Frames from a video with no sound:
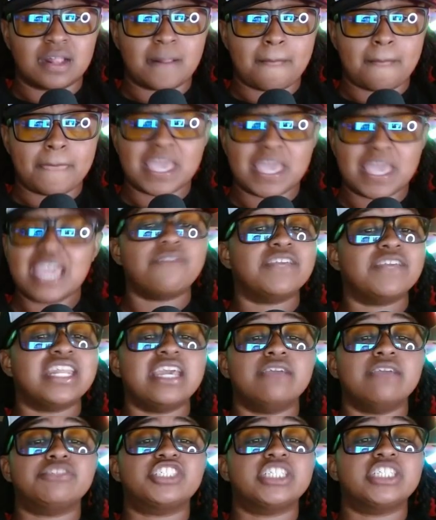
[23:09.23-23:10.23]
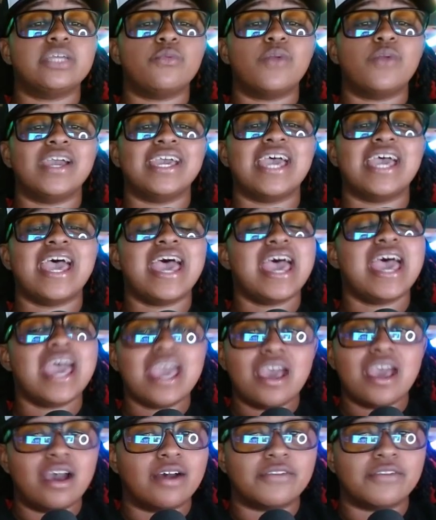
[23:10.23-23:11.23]
Even if she went
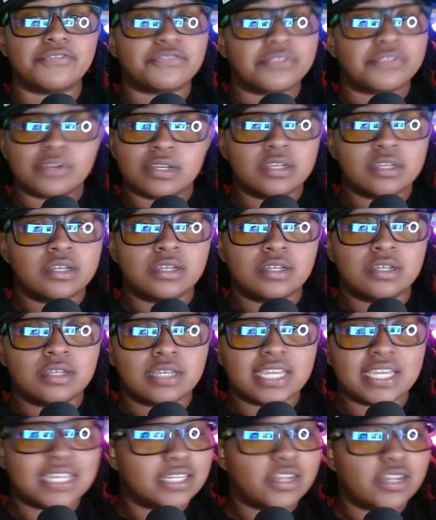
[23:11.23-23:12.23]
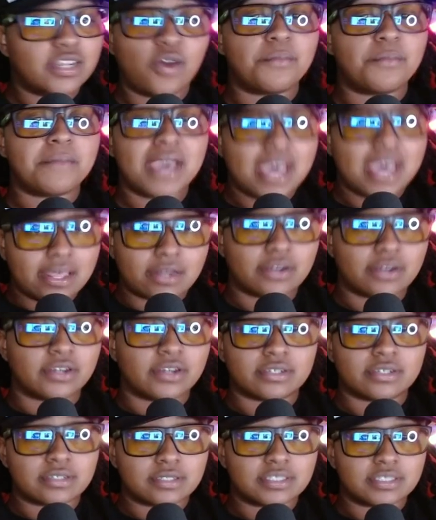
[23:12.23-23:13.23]
half, it don't
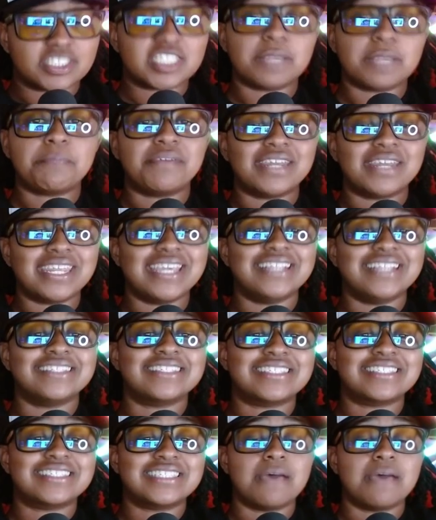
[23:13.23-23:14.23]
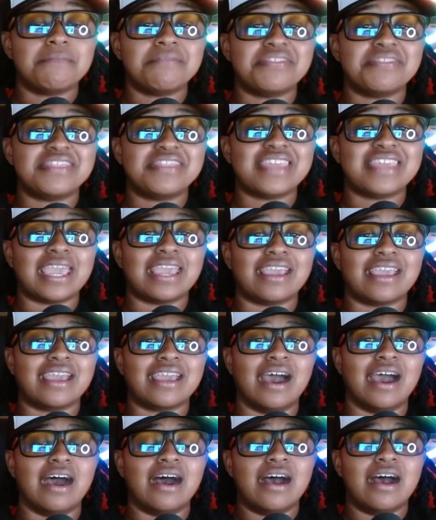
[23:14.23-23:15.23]
matter. She put in something.
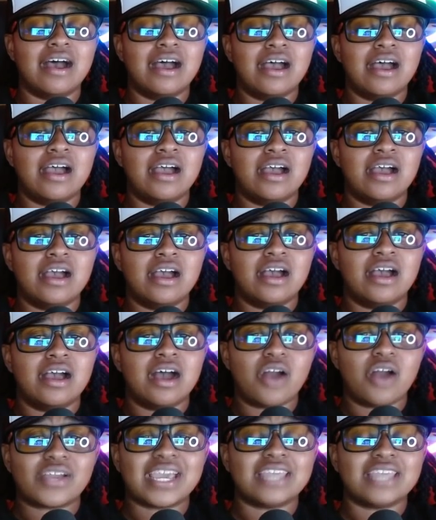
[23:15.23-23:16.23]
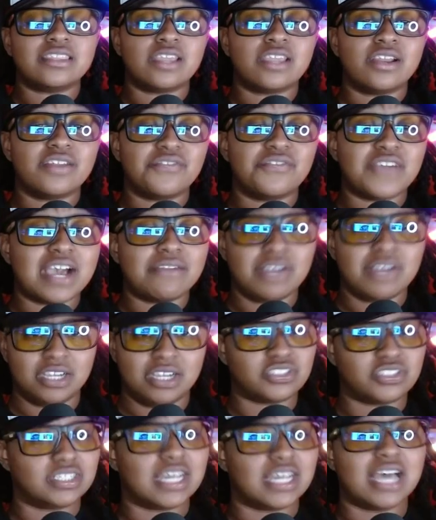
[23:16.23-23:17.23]
Okay,
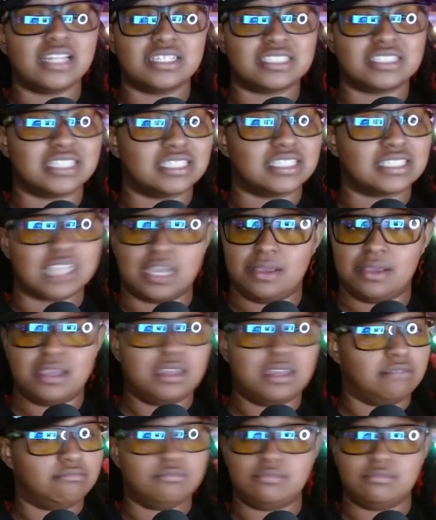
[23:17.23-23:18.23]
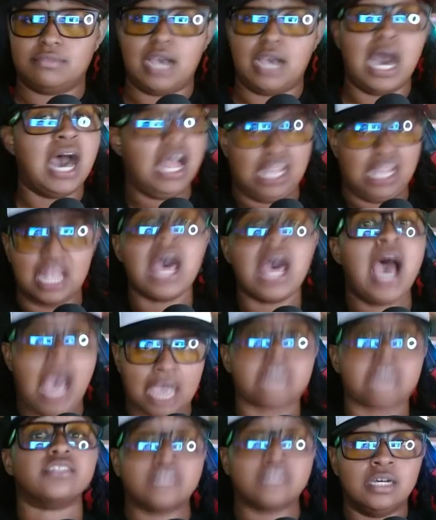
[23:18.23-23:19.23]
$3,500 is a
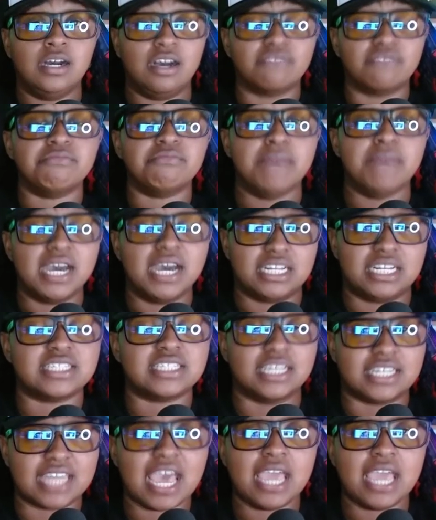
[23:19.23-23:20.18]
lot of money today.